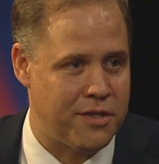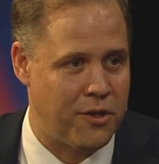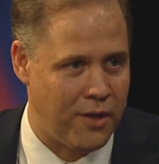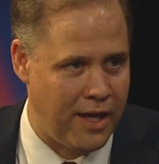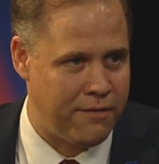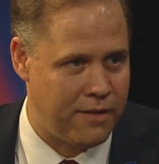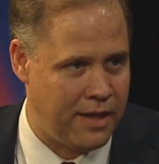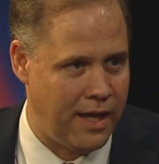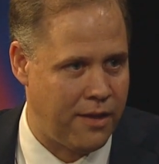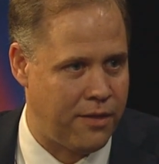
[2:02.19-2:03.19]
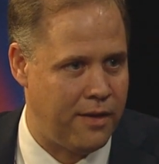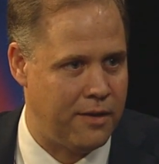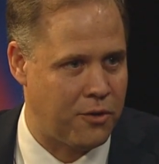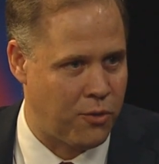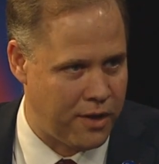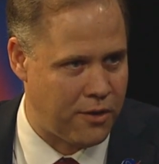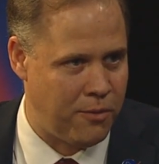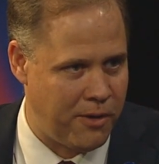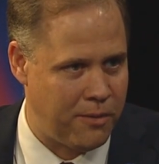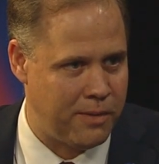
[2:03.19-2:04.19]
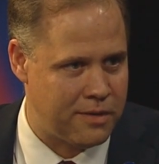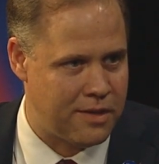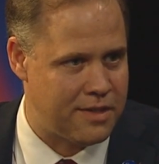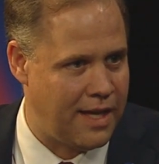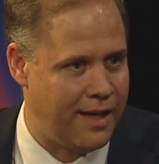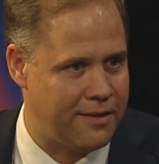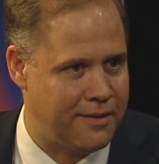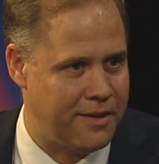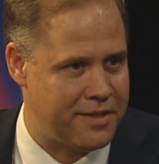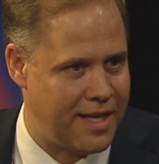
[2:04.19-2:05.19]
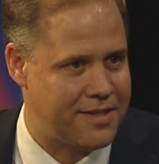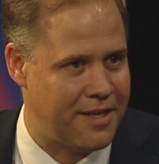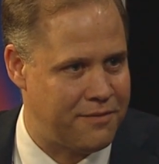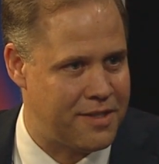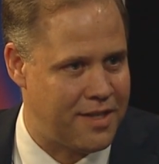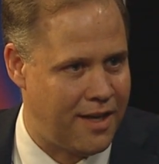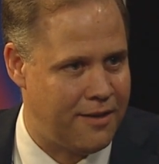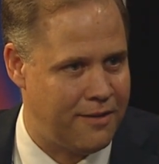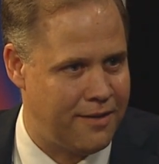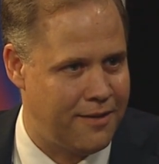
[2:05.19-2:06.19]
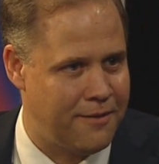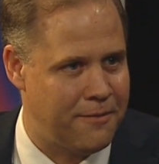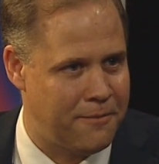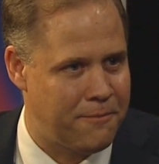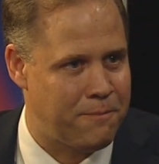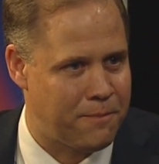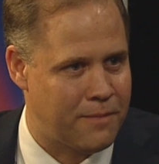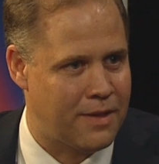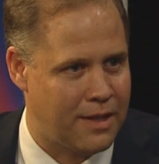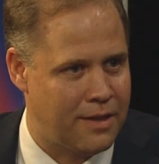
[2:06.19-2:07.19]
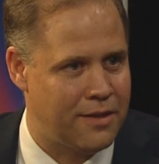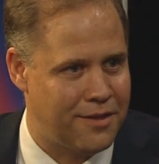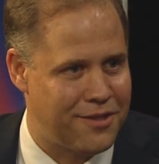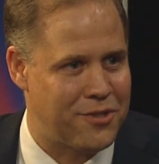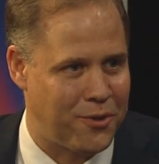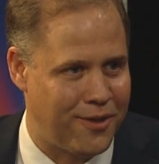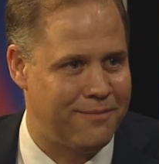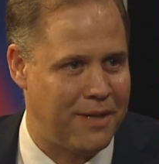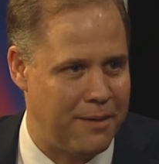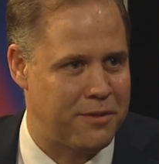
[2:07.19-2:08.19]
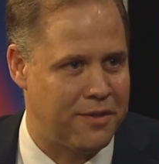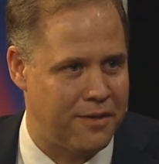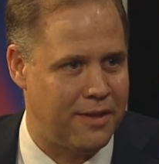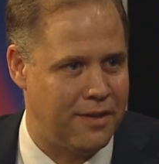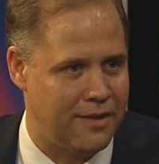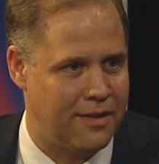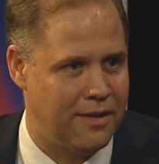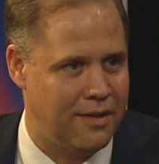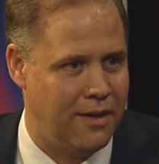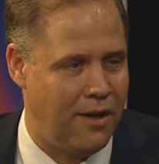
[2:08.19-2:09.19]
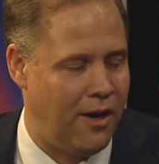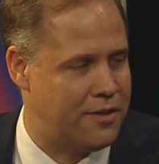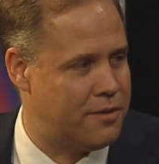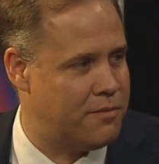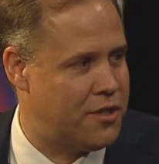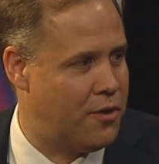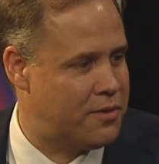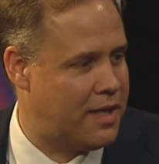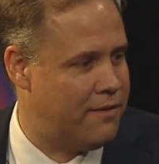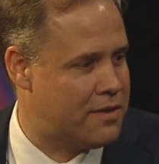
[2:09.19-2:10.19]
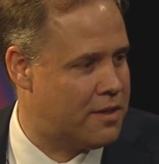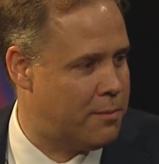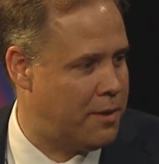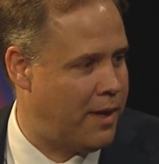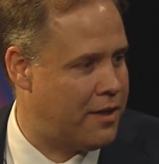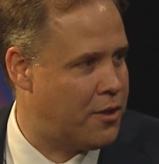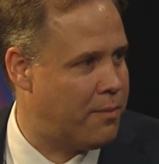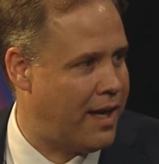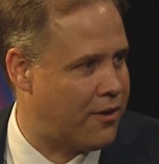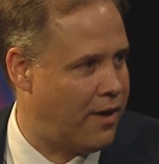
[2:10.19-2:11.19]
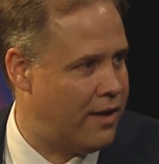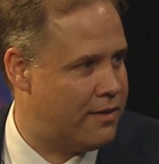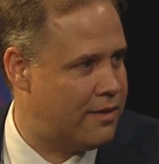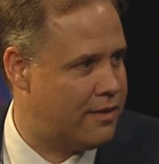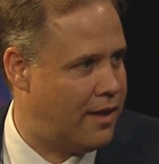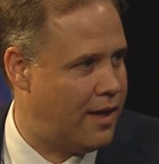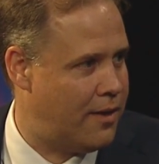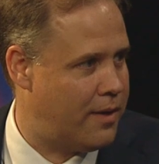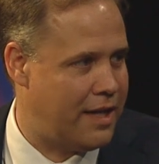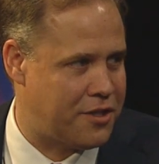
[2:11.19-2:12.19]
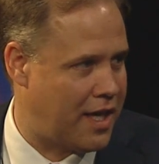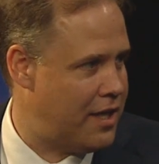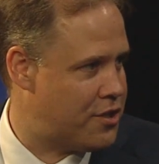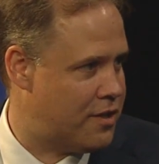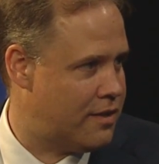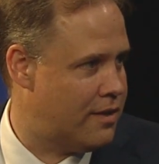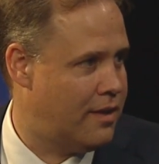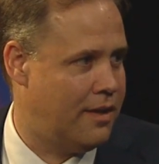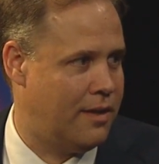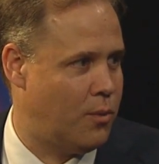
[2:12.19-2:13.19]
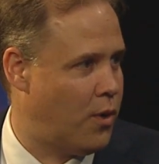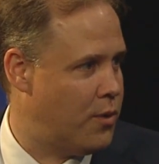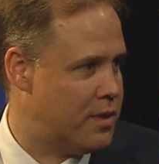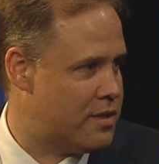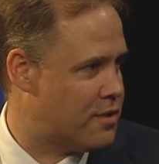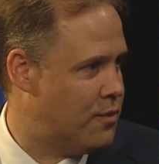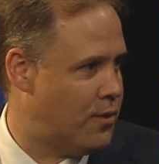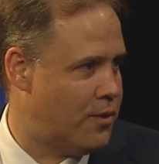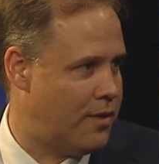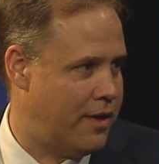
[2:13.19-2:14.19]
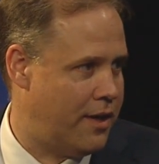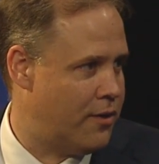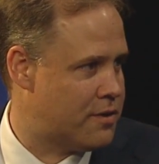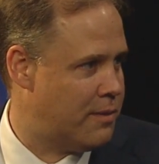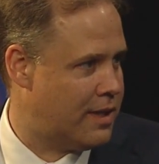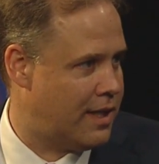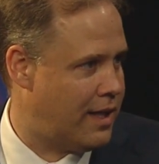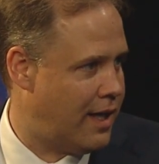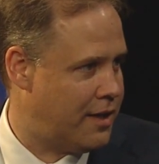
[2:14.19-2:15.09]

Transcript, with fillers: that are life and death in critical moments. Is that is that safe to say? That's safe to say for any military officer. Sure, absolutely. Awesome, Joe. Give us a little bit about your background, uh, education, where you went to school, and ultimately uh,